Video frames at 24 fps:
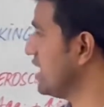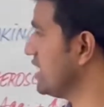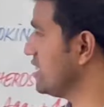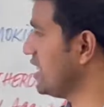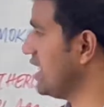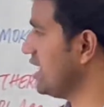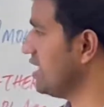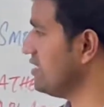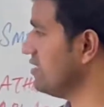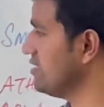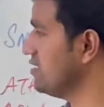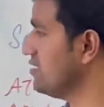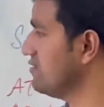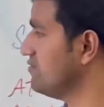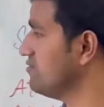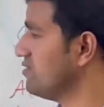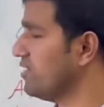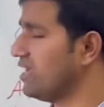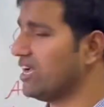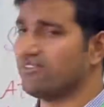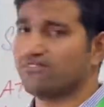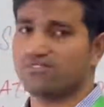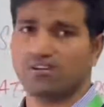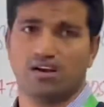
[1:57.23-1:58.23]
then we
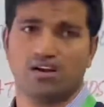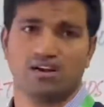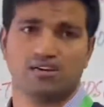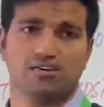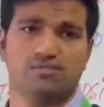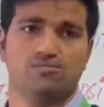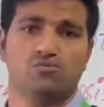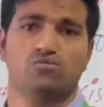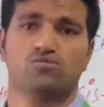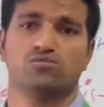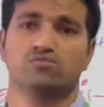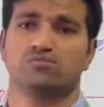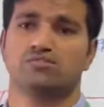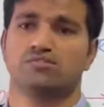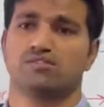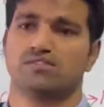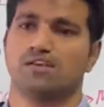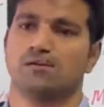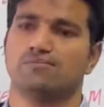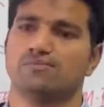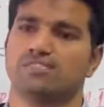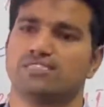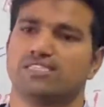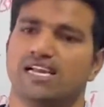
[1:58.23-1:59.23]
have talked about
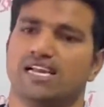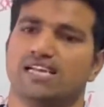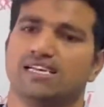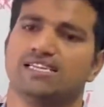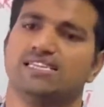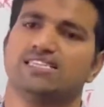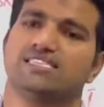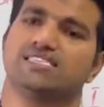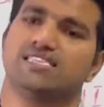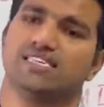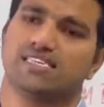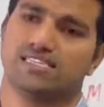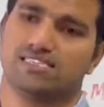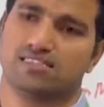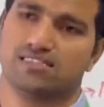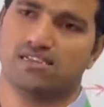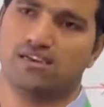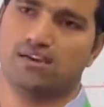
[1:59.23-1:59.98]
some statistics